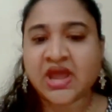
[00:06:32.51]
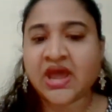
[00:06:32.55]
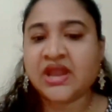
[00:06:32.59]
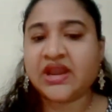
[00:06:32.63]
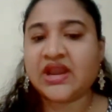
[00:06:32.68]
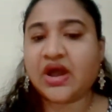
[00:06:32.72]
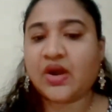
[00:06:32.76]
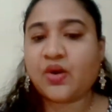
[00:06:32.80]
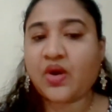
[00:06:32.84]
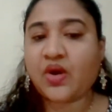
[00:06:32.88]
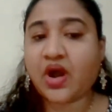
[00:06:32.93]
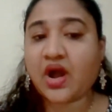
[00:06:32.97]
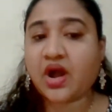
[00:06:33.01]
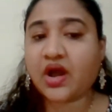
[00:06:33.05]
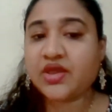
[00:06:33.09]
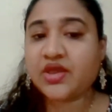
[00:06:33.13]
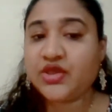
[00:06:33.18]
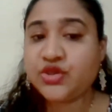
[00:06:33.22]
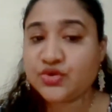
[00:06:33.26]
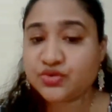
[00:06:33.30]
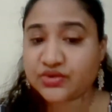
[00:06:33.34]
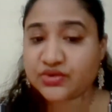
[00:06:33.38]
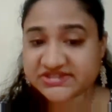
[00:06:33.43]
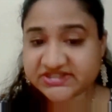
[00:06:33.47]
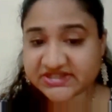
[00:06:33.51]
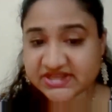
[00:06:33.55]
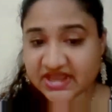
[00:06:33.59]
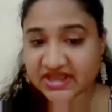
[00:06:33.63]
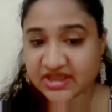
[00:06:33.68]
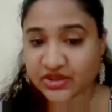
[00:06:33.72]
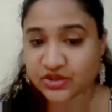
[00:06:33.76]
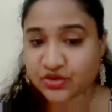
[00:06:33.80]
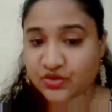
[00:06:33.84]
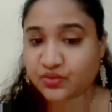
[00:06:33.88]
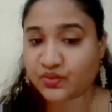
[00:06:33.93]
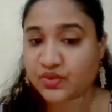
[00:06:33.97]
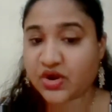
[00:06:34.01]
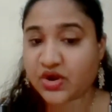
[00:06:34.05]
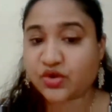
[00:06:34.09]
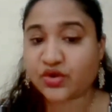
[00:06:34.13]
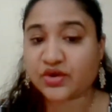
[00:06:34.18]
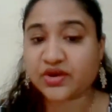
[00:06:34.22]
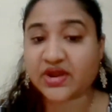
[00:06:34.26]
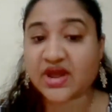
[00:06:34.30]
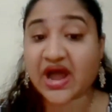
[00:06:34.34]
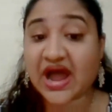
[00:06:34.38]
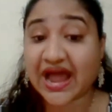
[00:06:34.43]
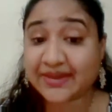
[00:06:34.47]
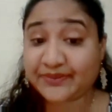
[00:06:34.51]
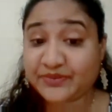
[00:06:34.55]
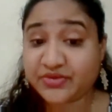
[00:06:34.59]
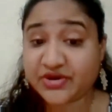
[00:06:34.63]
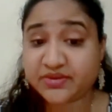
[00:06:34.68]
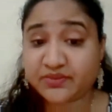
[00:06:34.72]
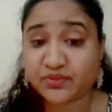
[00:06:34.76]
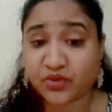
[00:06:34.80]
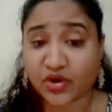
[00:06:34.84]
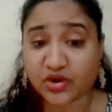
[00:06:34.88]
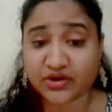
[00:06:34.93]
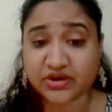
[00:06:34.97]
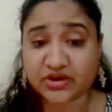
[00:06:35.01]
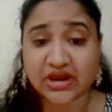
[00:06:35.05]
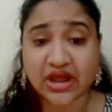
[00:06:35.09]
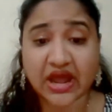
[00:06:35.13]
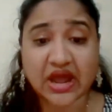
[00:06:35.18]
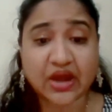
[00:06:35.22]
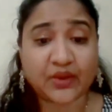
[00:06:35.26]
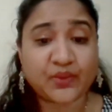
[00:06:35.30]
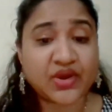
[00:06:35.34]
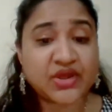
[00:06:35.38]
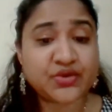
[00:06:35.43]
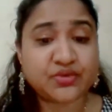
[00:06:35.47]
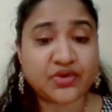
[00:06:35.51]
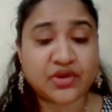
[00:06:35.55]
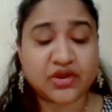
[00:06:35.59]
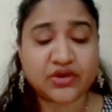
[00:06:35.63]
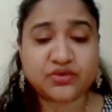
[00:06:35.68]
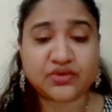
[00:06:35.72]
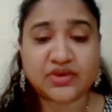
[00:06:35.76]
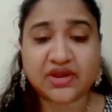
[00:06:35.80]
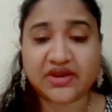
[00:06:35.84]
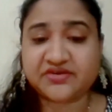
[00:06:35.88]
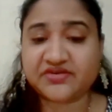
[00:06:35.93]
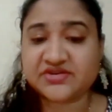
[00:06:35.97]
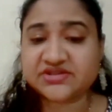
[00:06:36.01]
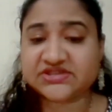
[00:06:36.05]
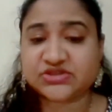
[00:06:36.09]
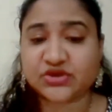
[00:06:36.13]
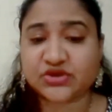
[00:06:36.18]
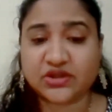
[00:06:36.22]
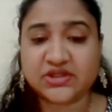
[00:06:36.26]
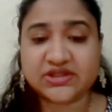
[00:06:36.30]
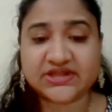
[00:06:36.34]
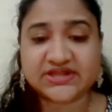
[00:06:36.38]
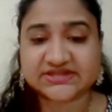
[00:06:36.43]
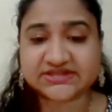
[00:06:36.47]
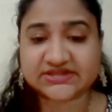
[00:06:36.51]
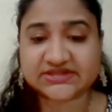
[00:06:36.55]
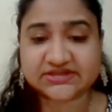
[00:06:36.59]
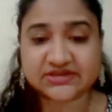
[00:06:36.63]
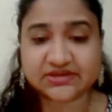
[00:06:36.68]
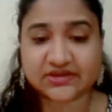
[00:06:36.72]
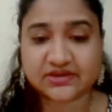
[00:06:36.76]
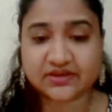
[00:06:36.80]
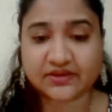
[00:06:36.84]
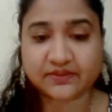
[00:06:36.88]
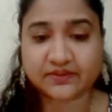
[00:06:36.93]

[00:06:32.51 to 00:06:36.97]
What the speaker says: Now, you were saying you work on a hybrid model. How are you going to address all this?